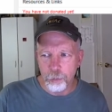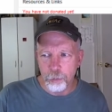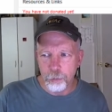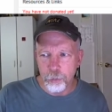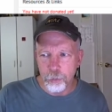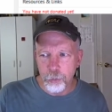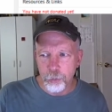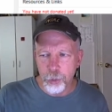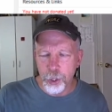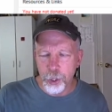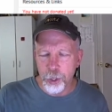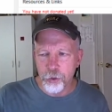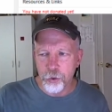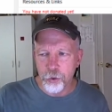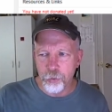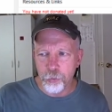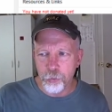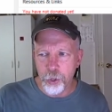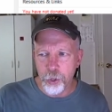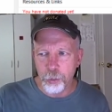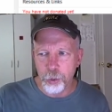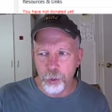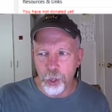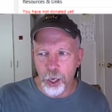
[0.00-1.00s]
Um,
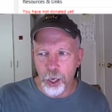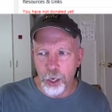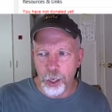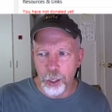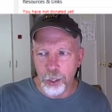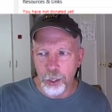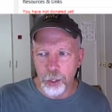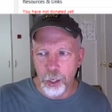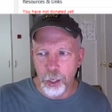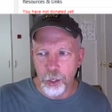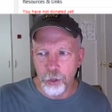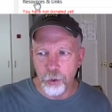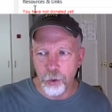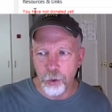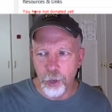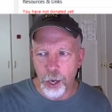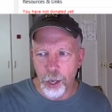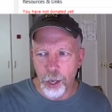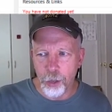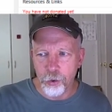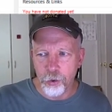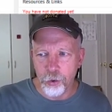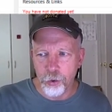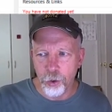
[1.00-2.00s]
but it's a free plugin.
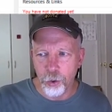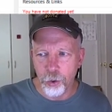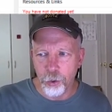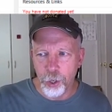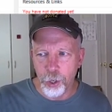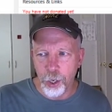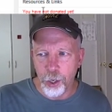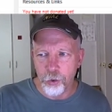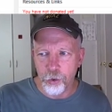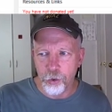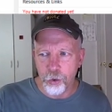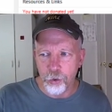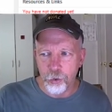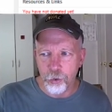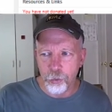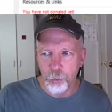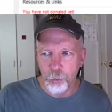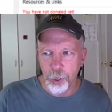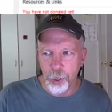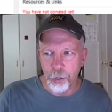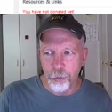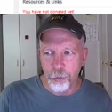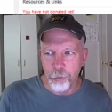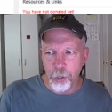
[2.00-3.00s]
They do ask
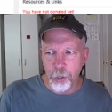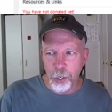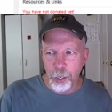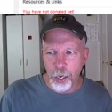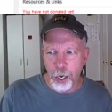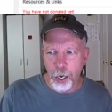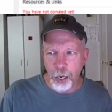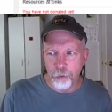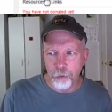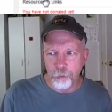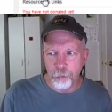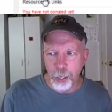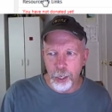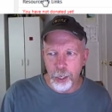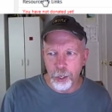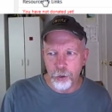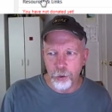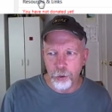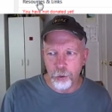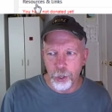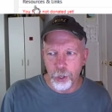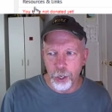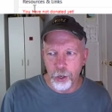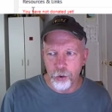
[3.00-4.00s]
donations, but I
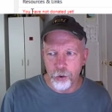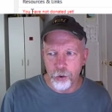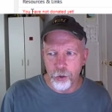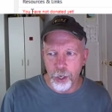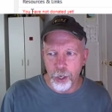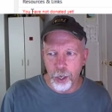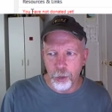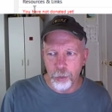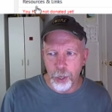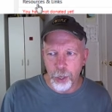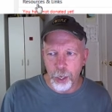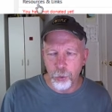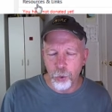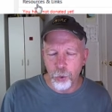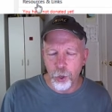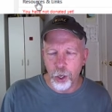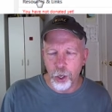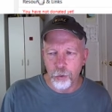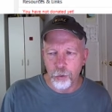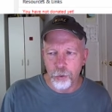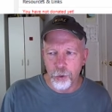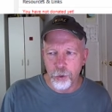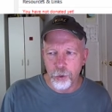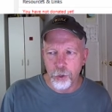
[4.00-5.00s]
haven't made a donation yet,
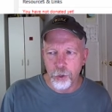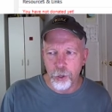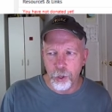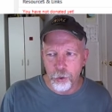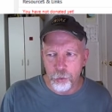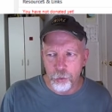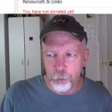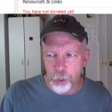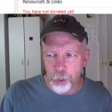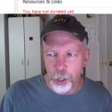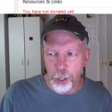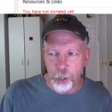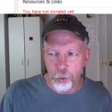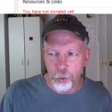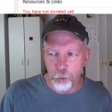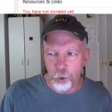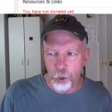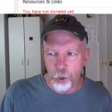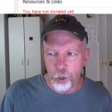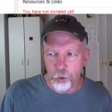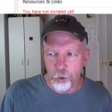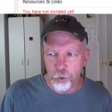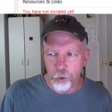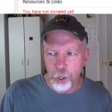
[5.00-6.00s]
but I will if it, this
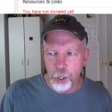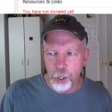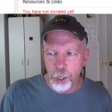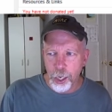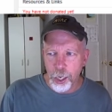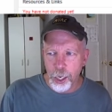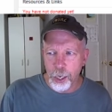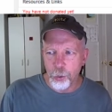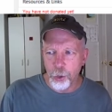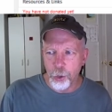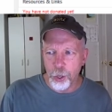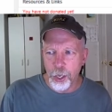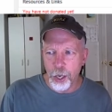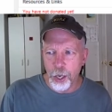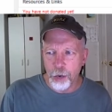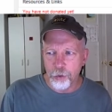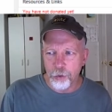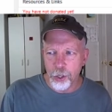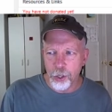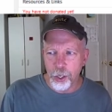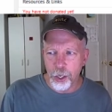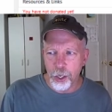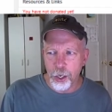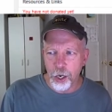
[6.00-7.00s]
plugin works.
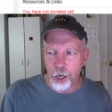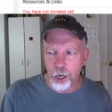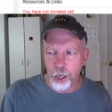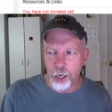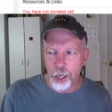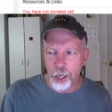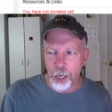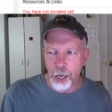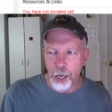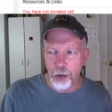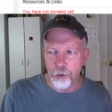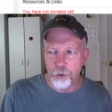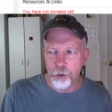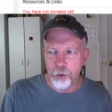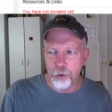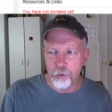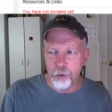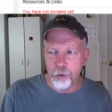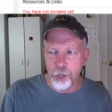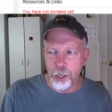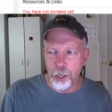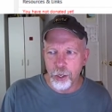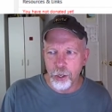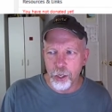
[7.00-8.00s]
Anyway, you have to click on,
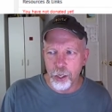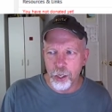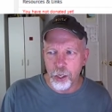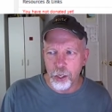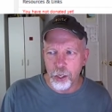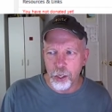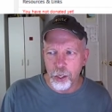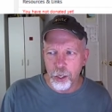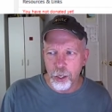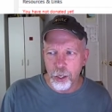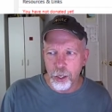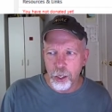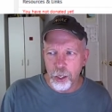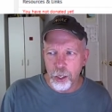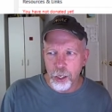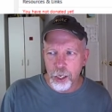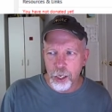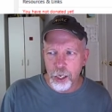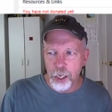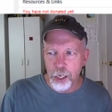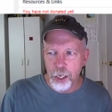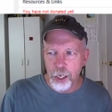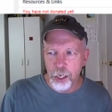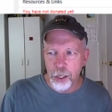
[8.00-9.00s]
after you've done the
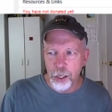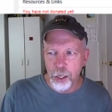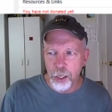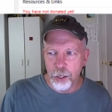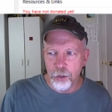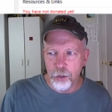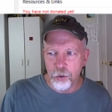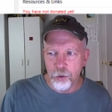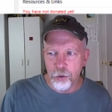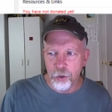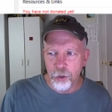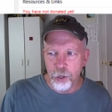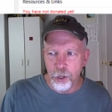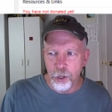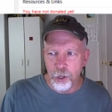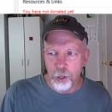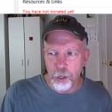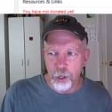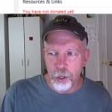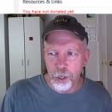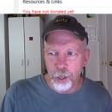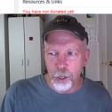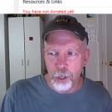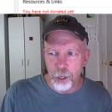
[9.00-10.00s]
key and then
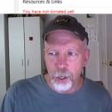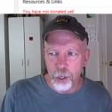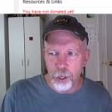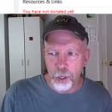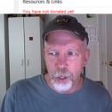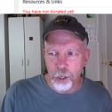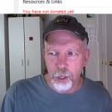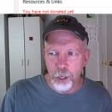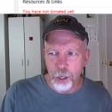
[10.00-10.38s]
uh,